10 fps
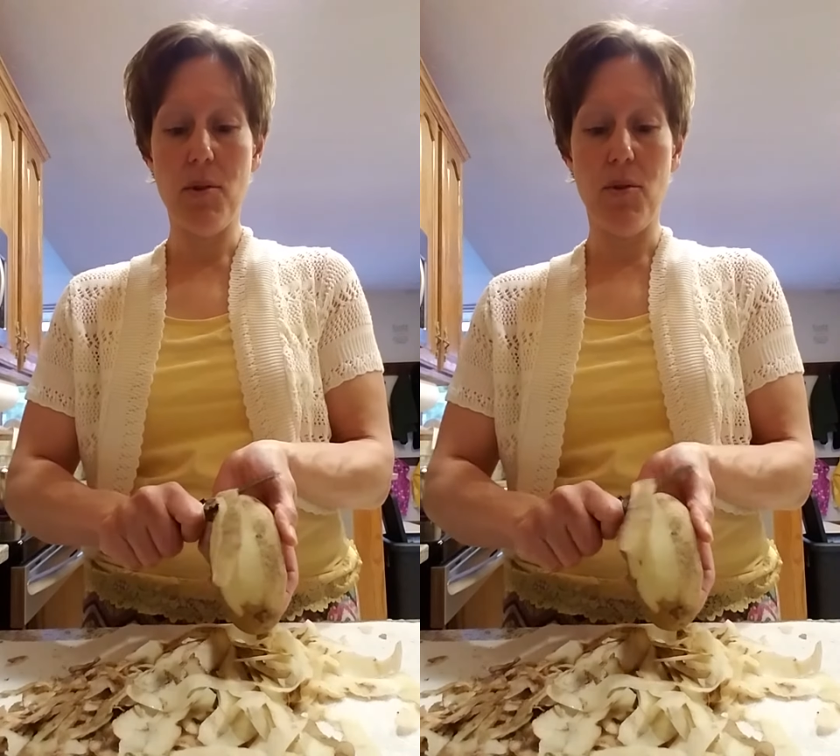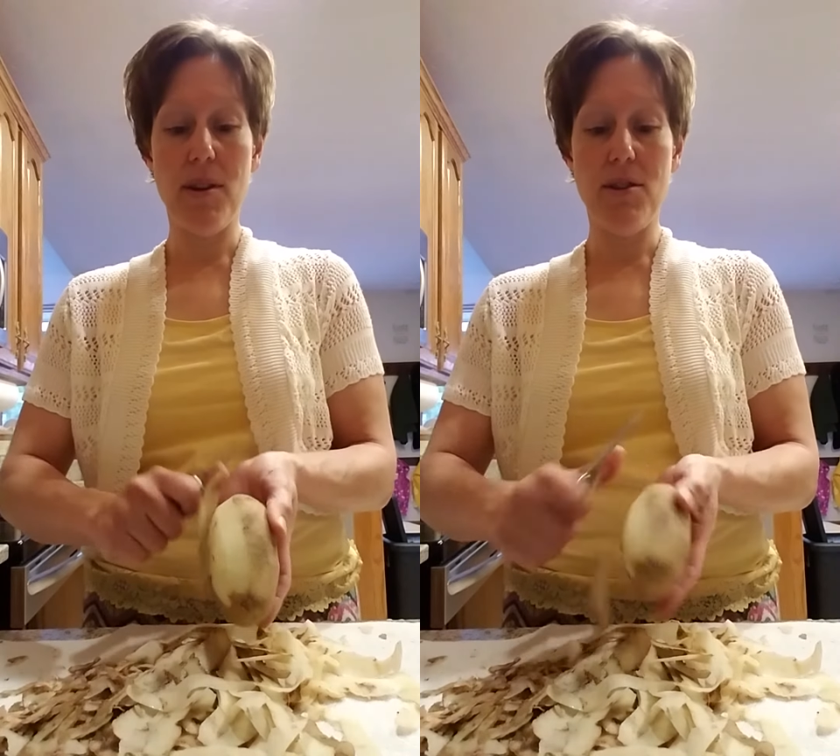
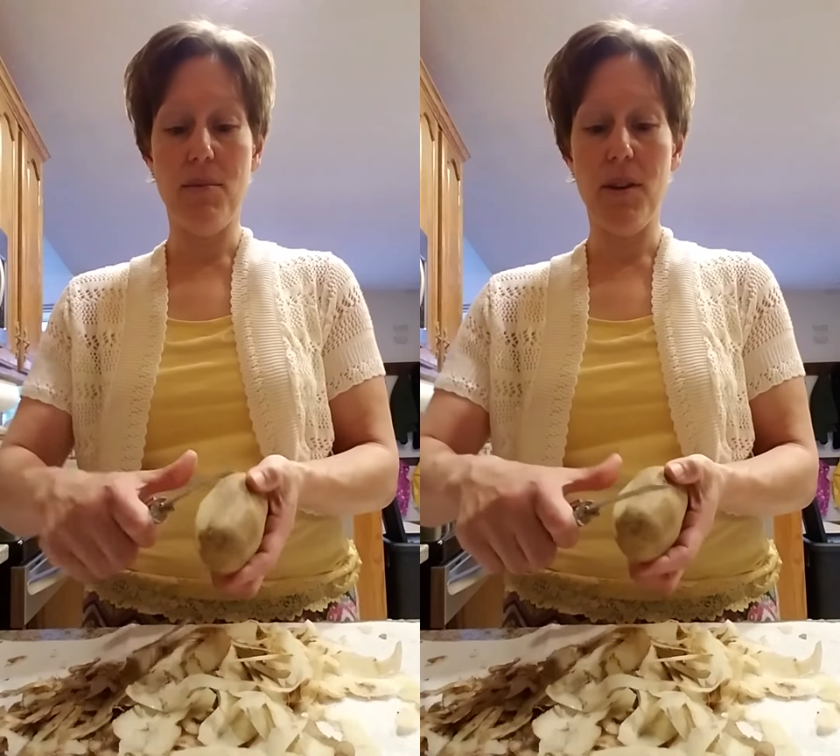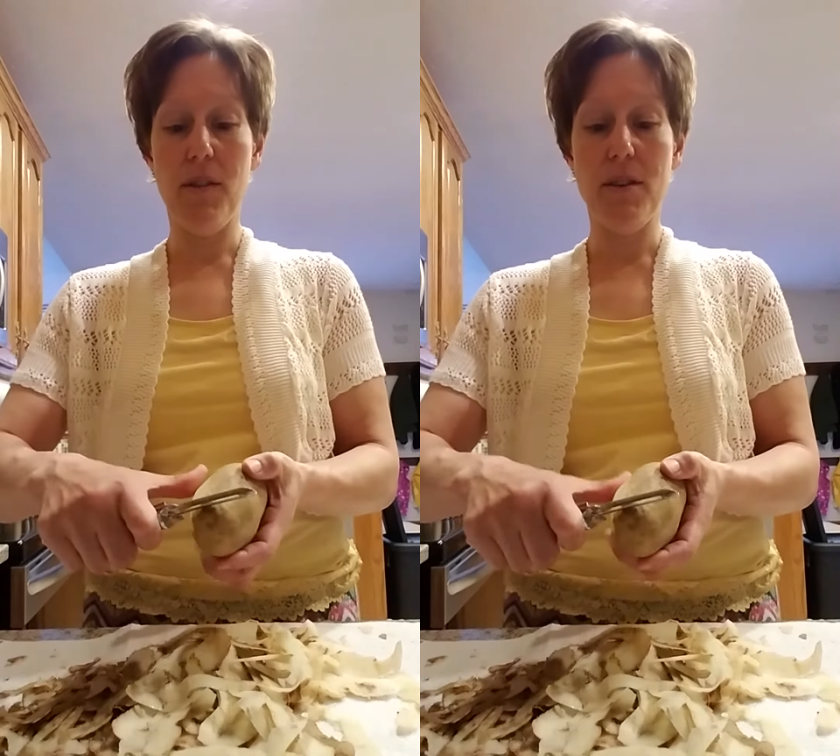going to
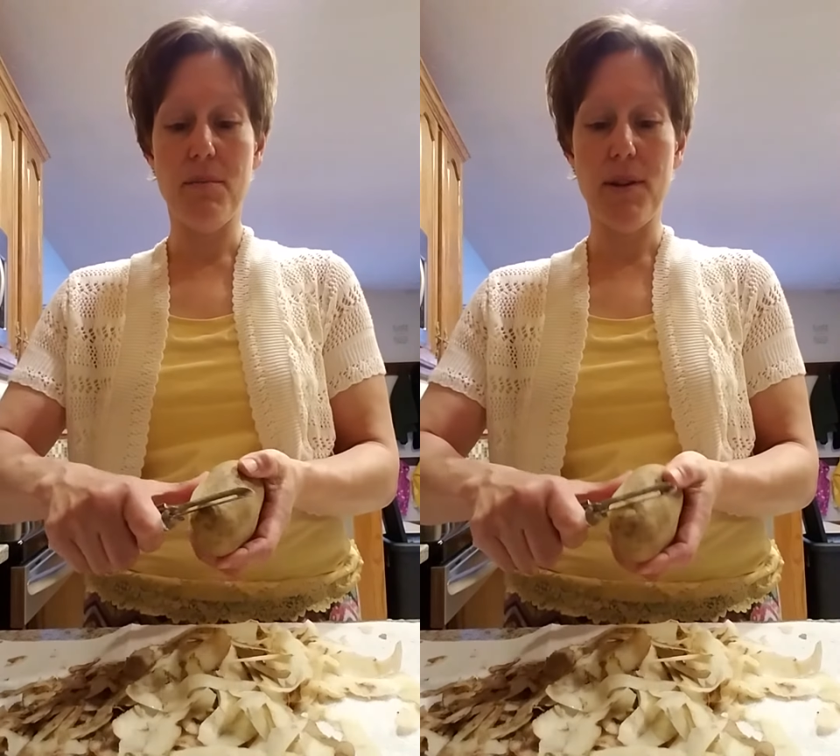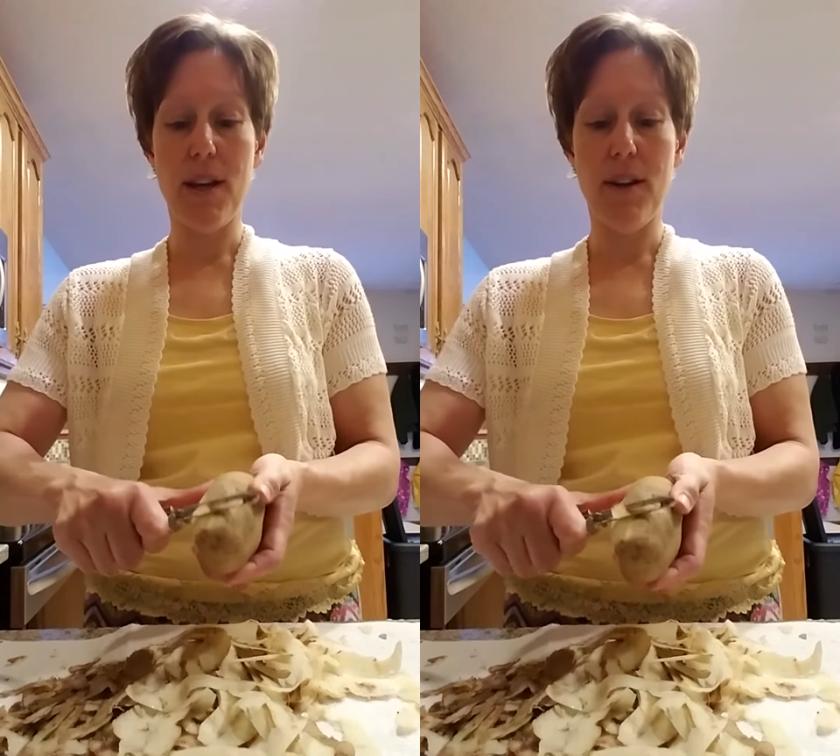peel this
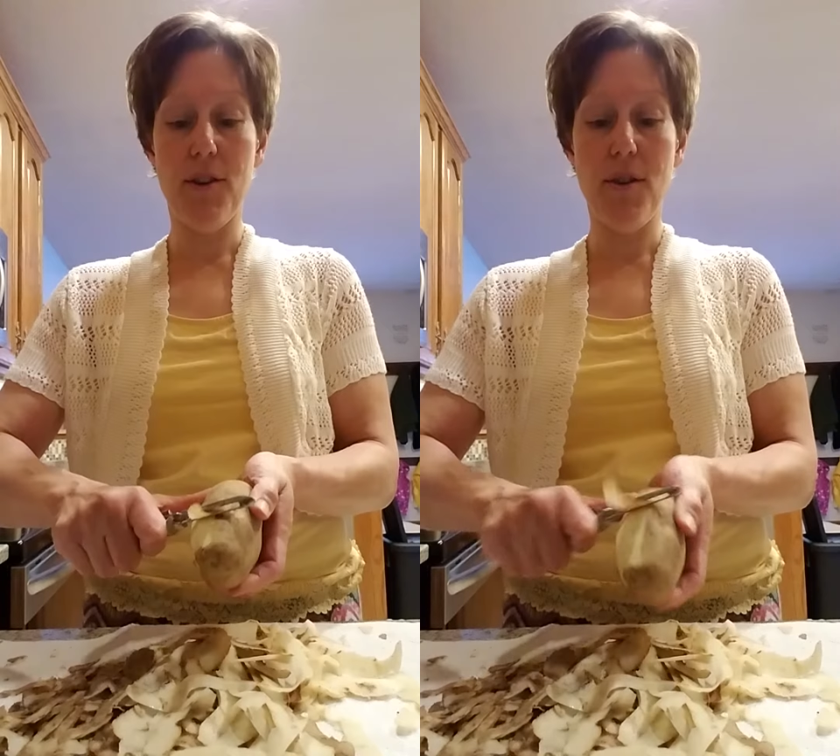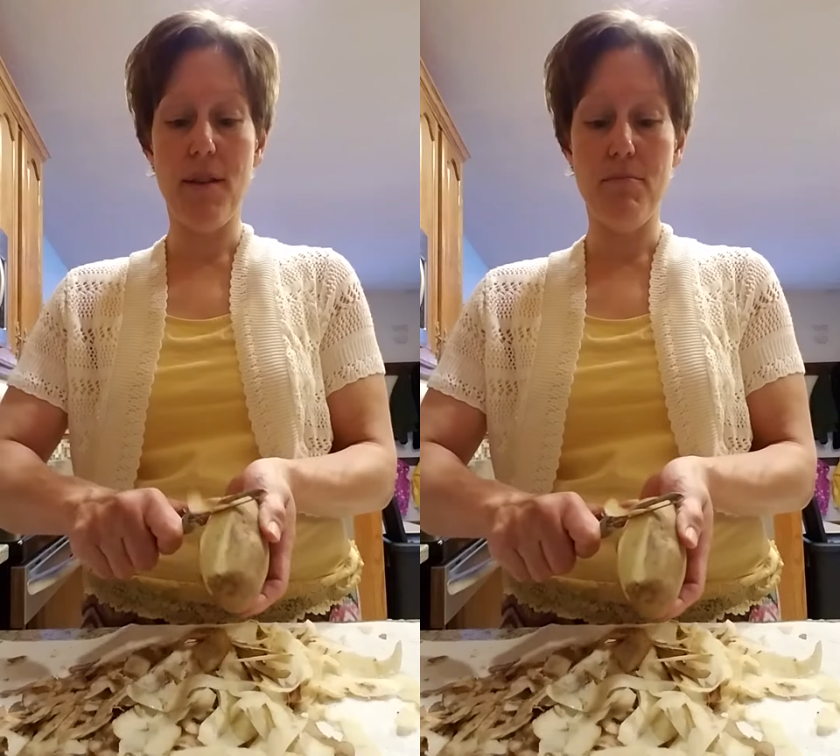
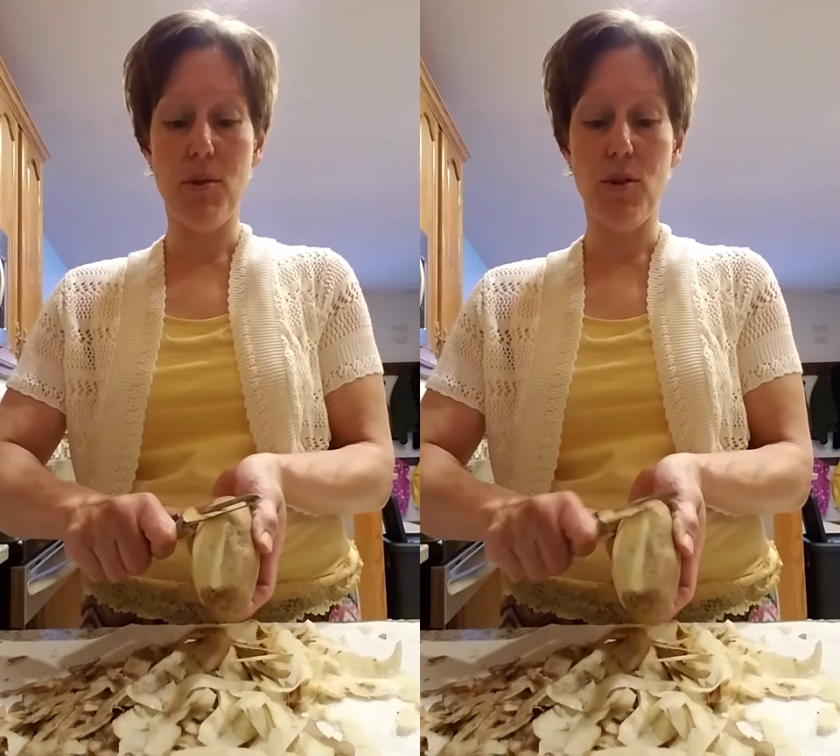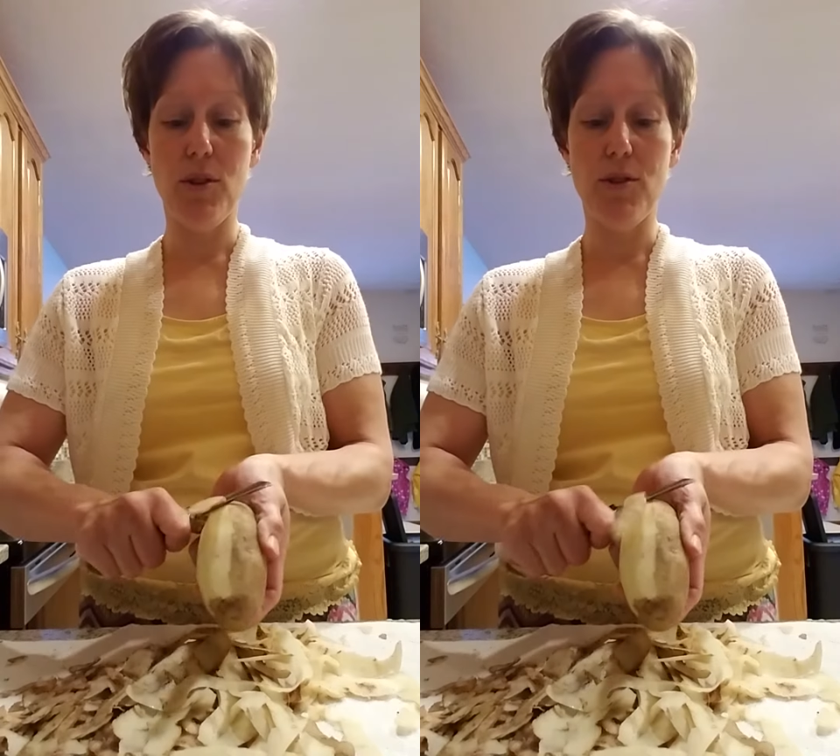potato and
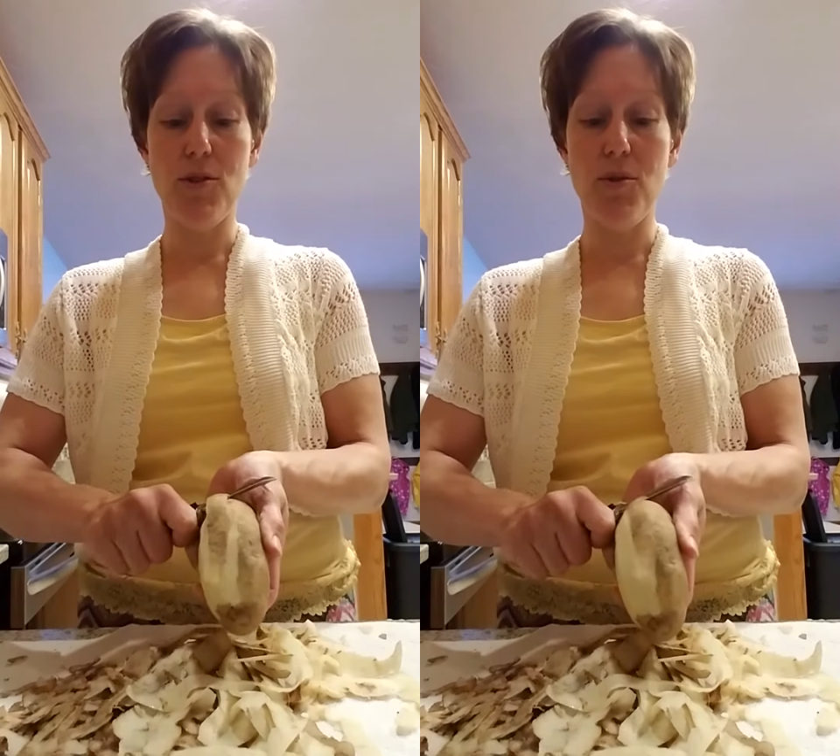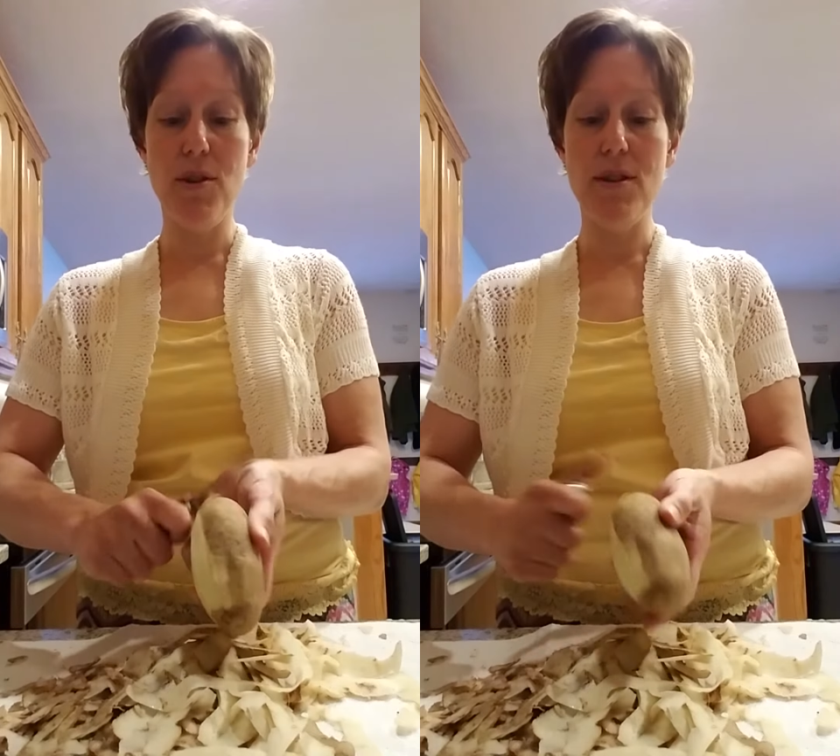pull
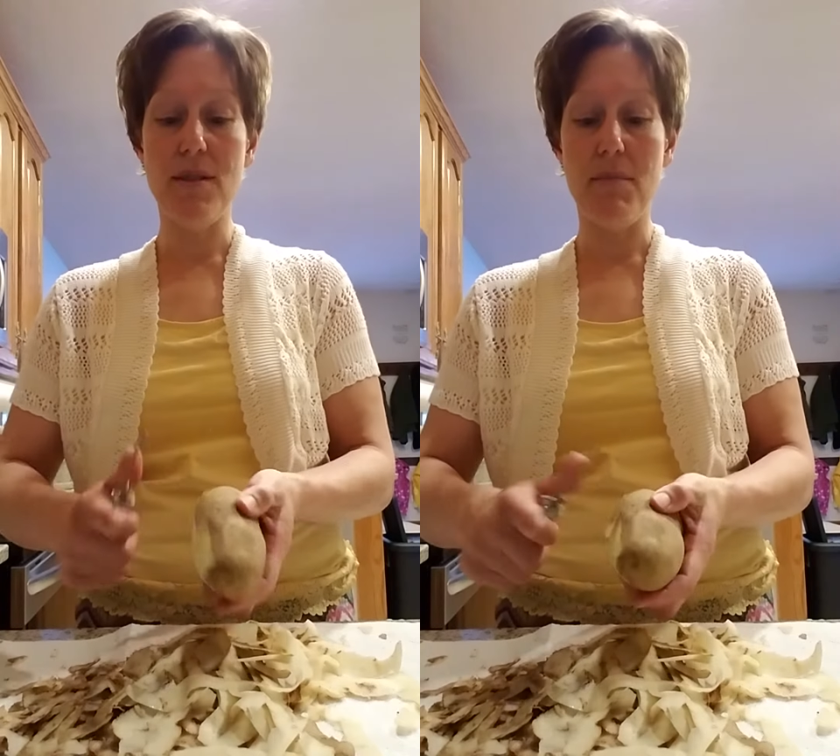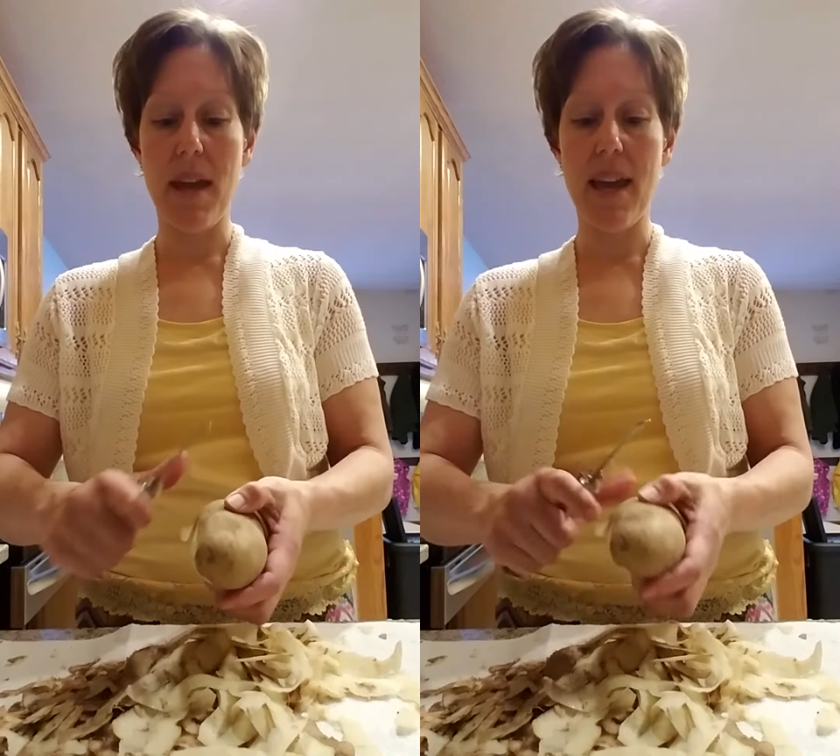towards
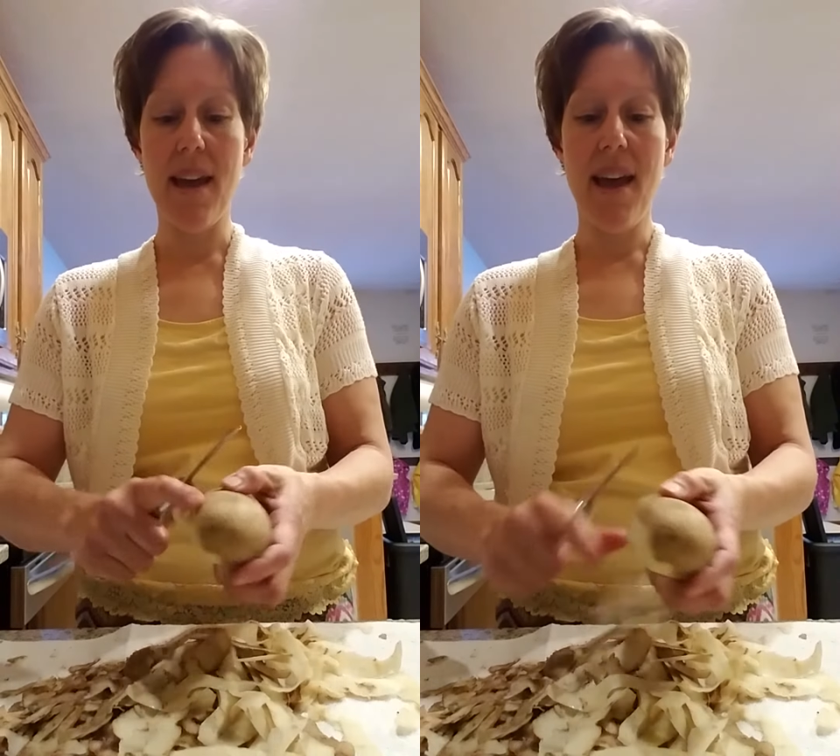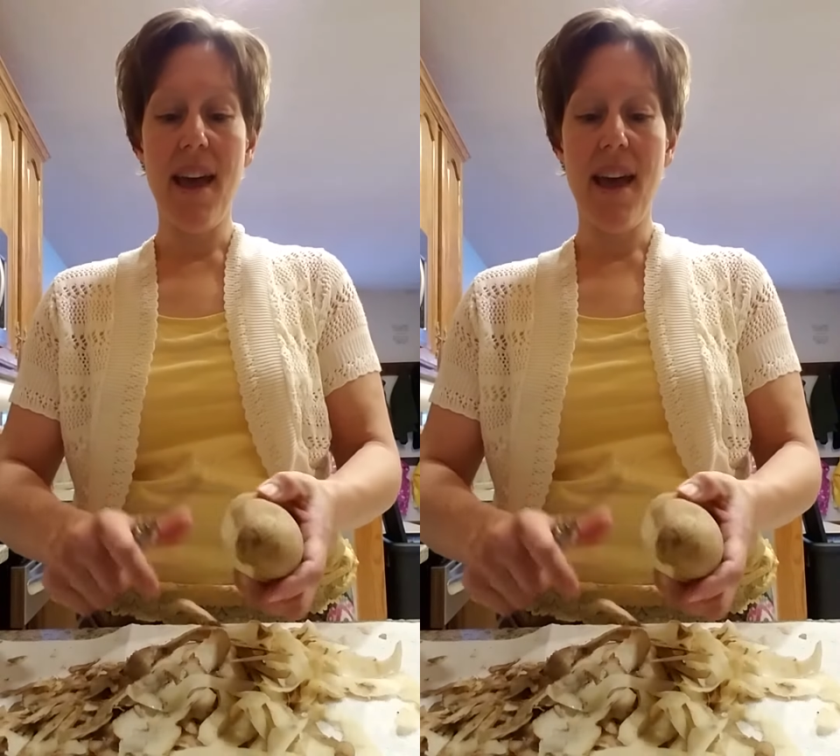me.